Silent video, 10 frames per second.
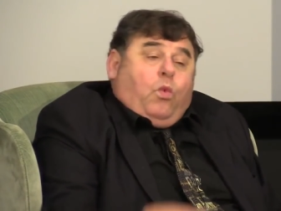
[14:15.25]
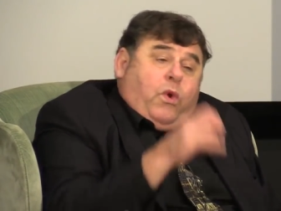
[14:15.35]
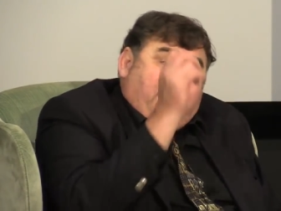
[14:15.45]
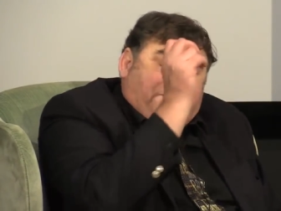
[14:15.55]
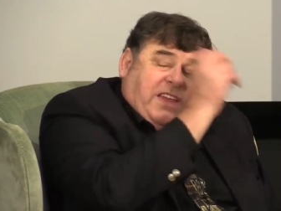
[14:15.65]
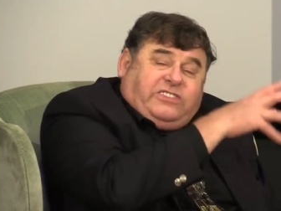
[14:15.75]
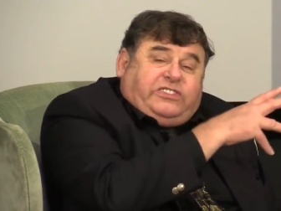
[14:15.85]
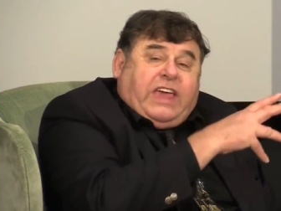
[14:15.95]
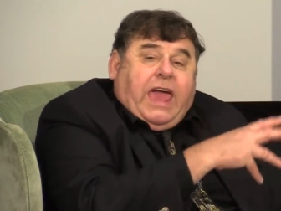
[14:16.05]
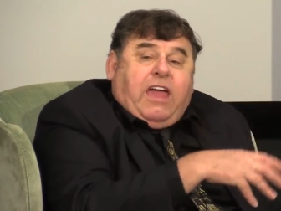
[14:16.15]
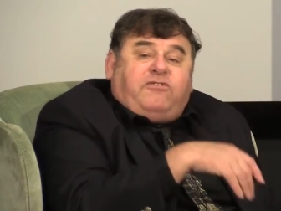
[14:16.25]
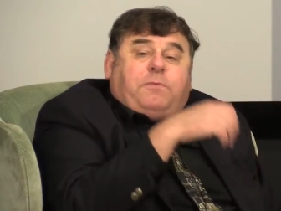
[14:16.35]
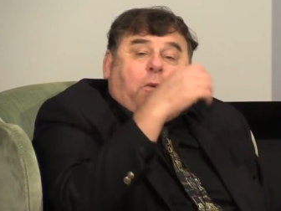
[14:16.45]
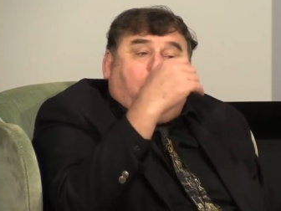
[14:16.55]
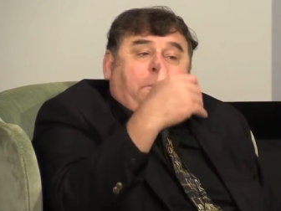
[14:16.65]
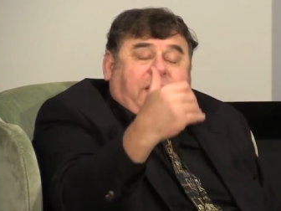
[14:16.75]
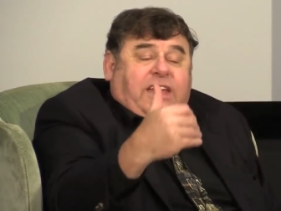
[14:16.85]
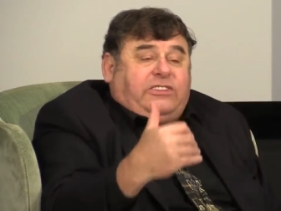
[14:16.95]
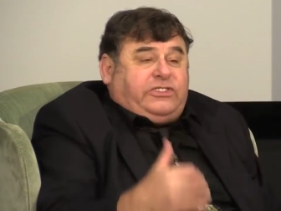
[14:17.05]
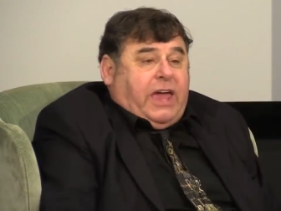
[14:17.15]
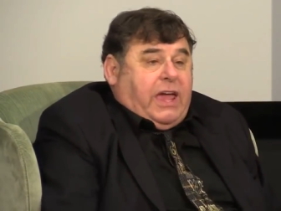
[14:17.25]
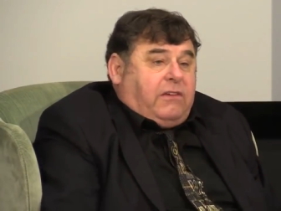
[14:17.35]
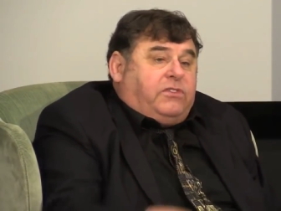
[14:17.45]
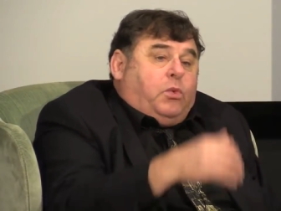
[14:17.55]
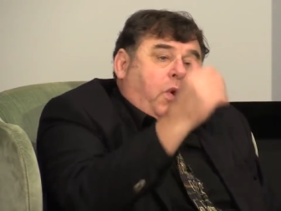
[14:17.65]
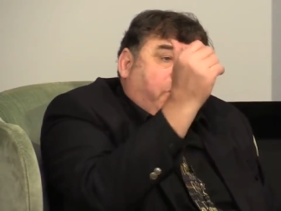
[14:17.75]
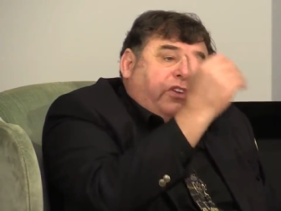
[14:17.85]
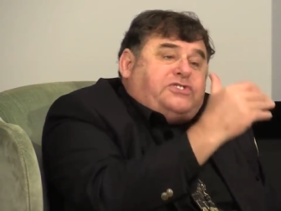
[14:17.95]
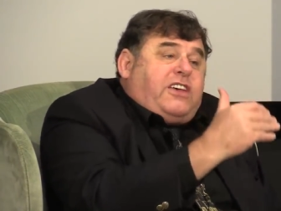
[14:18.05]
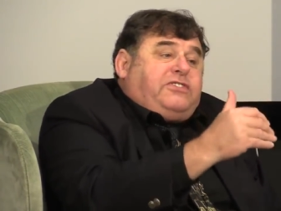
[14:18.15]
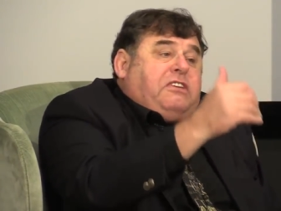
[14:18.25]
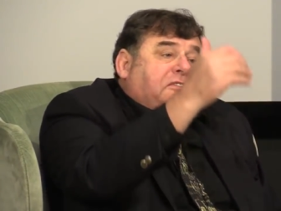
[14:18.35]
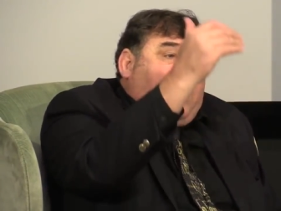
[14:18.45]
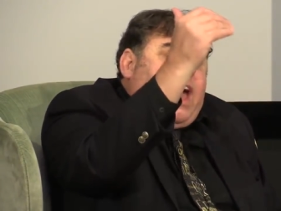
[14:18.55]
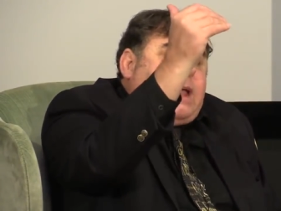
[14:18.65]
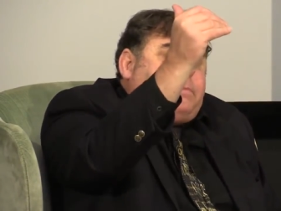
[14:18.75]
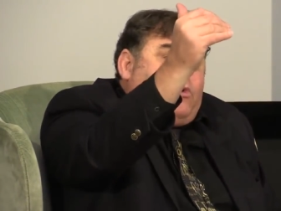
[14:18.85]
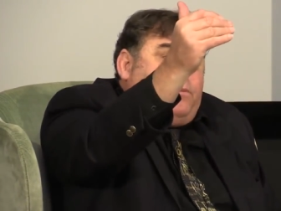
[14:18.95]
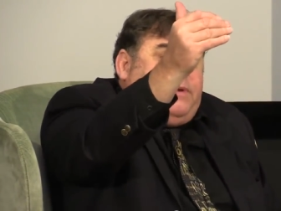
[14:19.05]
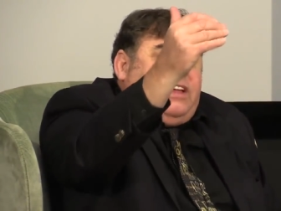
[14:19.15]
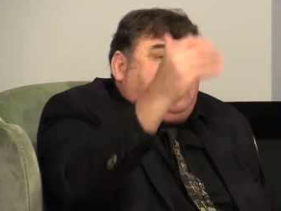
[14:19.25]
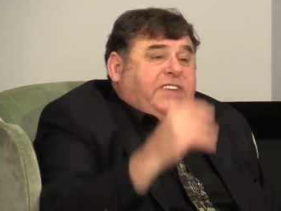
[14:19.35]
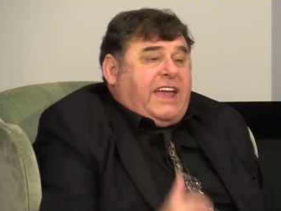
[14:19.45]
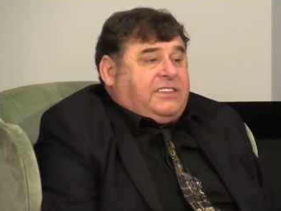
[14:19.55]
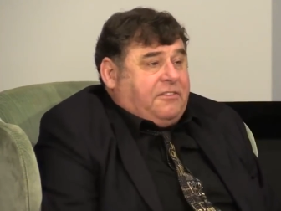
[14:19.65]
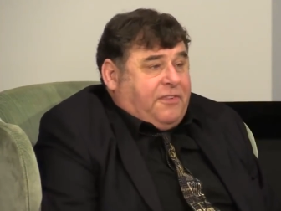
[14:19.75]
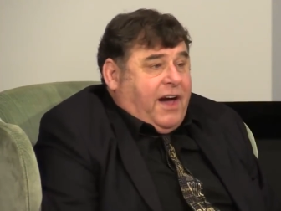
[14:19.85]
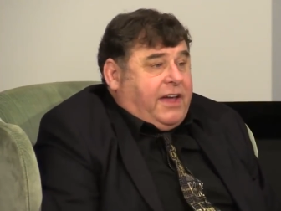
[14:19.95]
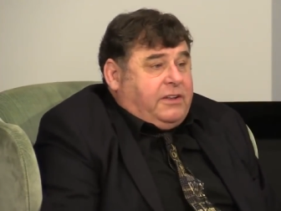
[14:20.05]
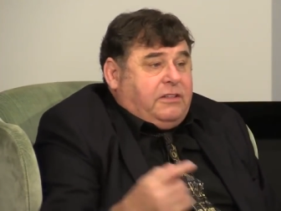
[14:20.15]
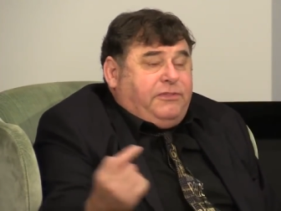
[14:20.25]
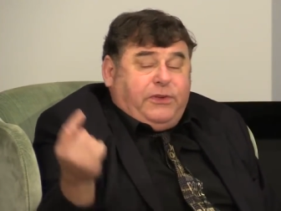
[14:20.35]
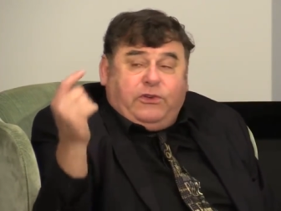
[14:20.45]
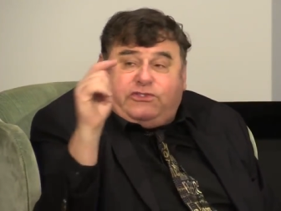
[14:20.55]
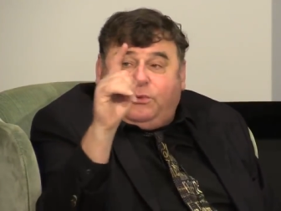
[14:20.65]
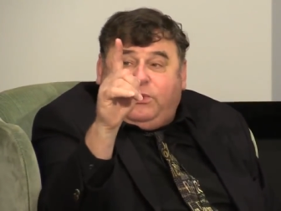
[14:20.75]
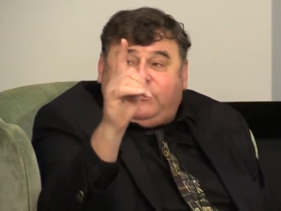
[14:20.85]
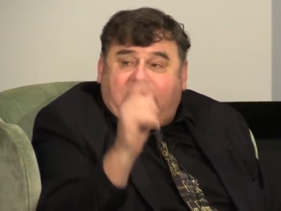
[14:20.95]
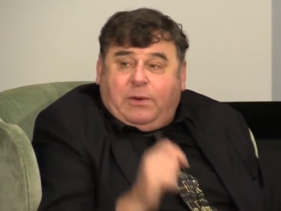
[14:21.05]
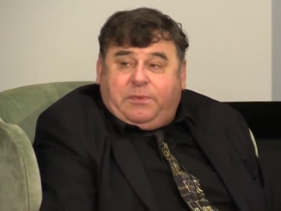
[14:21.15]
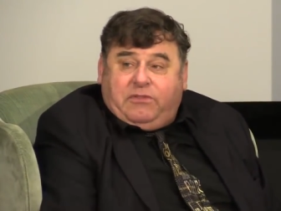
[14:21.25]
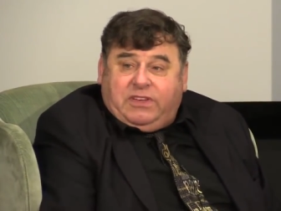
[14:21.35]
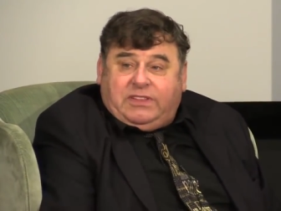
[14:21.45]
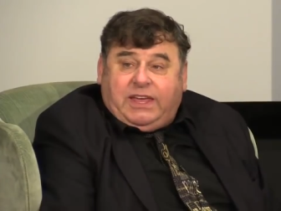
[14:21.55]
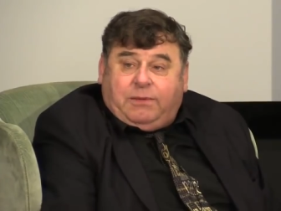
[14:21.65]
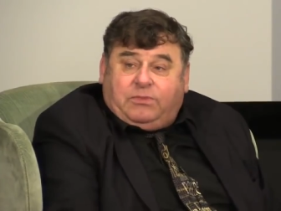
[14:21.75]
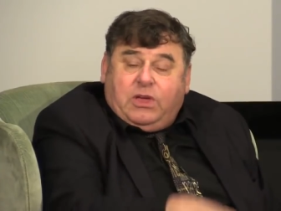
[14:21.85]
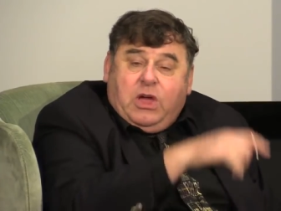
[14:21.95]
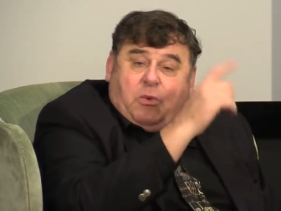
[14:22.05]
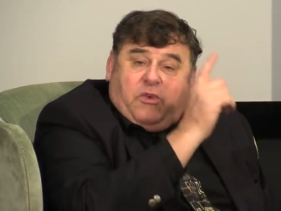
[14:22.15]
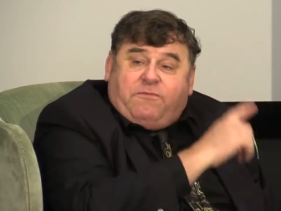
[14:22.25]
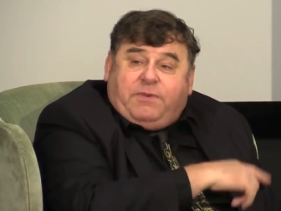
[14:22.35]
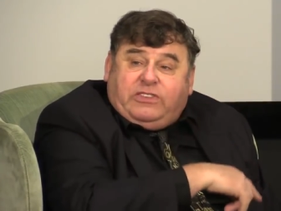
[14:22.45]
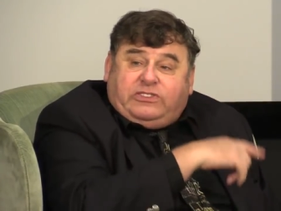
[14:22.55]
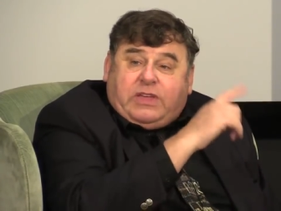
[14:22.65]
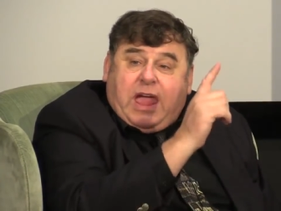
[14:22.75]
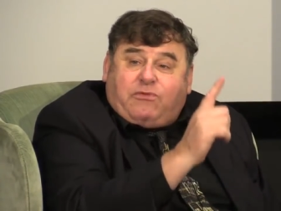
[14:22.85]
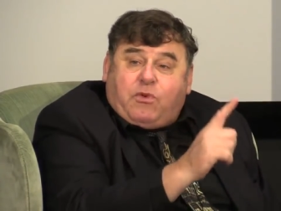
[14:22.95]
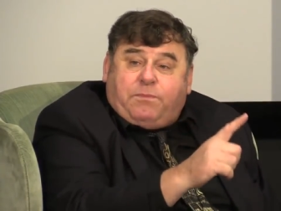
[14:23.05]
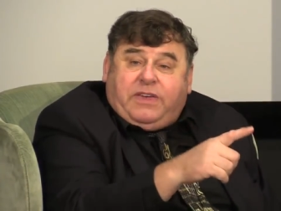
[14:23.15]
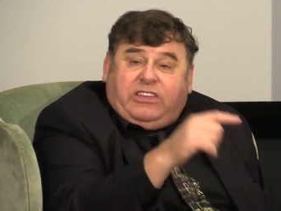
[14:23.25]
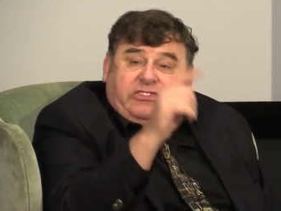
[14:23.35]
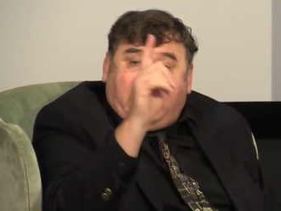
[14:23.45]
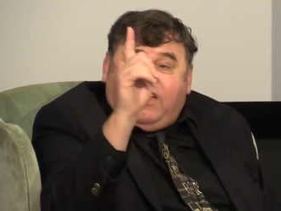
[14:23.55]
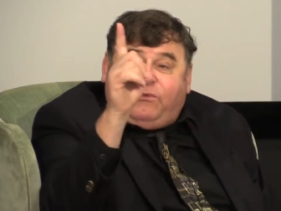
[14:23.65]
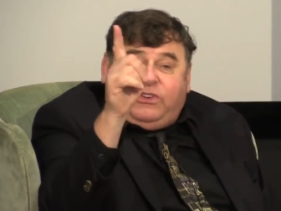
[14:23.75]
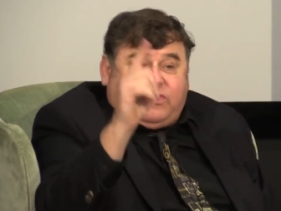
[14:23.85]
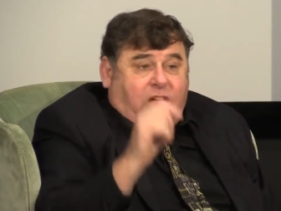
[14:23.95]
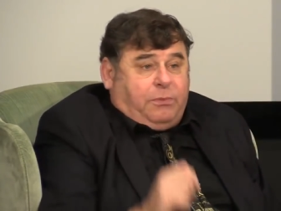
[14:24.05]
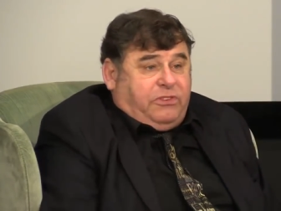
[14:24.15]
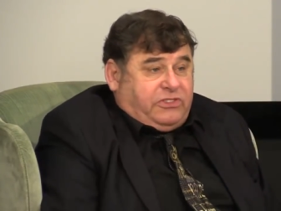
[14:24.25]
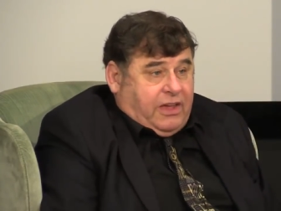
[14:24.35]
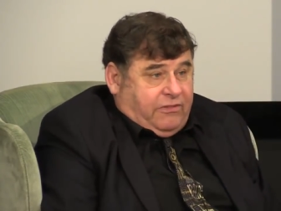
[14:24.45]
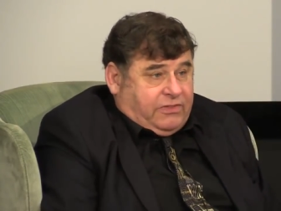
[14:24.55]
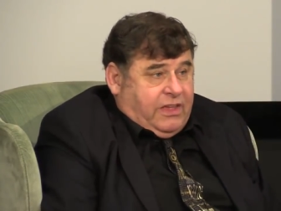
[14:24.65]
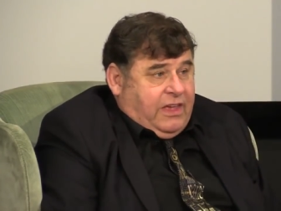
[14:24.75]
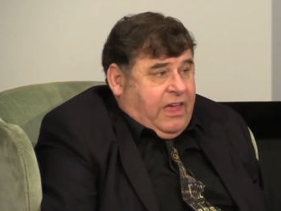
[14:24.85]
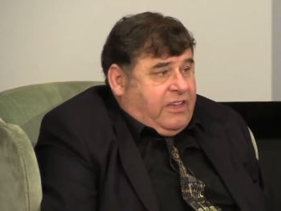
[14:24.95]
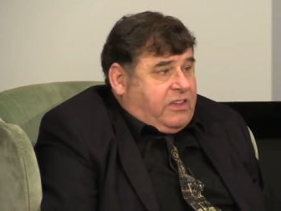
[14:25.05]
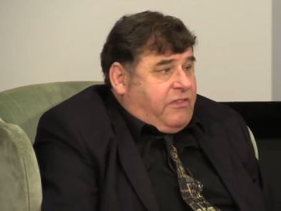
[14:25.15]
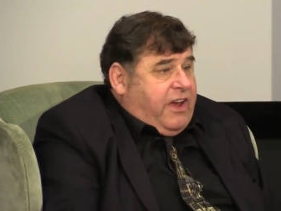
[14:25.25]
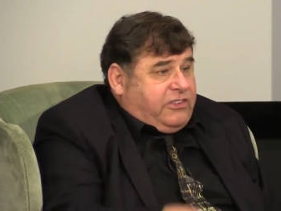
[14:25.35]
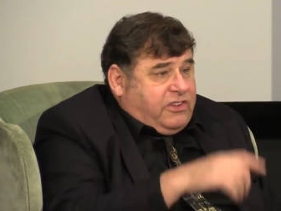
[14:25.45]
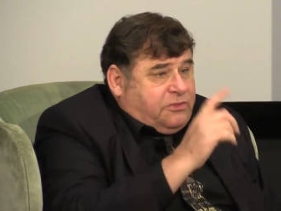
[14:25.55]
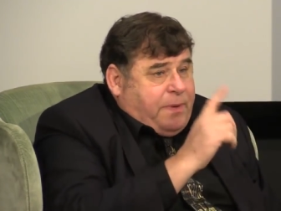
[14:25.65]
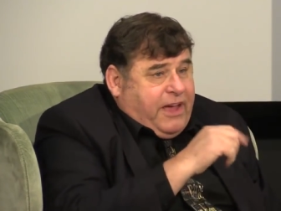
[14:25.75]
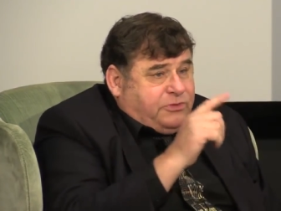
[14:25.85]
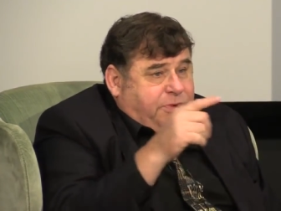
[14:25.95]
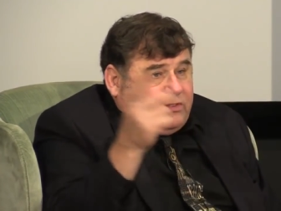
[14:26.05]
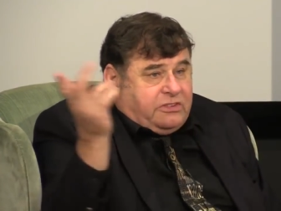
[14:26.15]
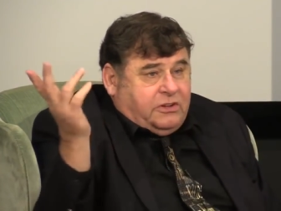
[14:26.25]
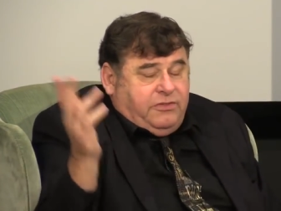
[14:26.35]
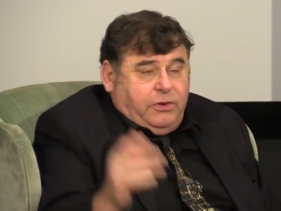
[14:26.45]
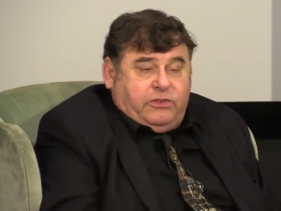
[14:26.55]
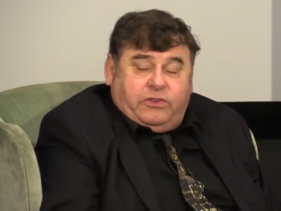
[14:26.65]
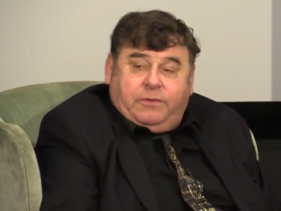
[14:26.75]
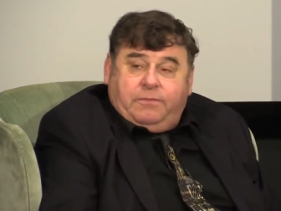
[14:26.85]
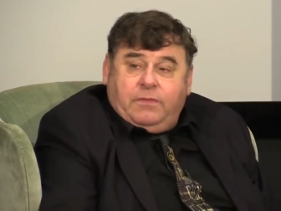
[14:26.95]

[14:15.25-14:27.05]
We've been saved, but we're being saved. We were justified, but we're being sanctified. In the future, we shall be redeemed. We've been saved, we're being saved, we shall be saved. Salvation is past, present, and future.